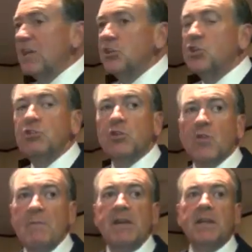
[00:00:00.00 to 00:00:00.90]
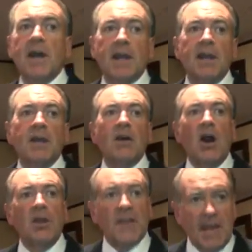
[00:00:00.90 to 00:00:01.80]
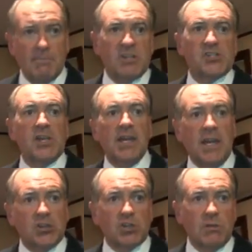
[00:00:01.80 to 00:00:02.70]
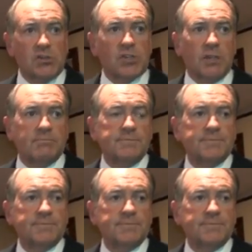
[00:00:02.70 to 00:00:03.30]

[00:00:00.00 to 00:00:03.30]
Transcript: we can do the ribbon cutting on the embassy in Jerusalem.